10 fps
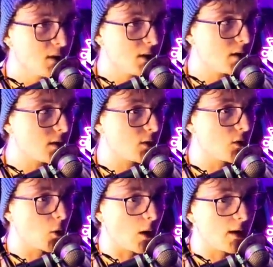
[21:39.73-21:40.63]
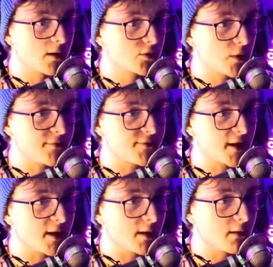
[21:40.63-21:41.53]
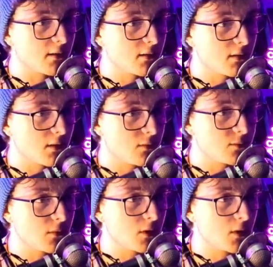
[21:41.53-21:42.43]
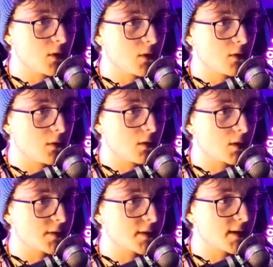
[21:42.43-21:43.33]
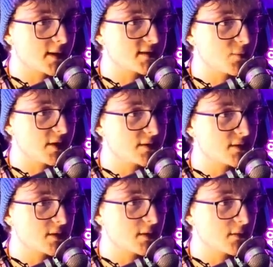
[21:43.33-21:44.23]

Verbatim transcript: Oh! Green thing! Oh! Uh, can I collect it please? Can I...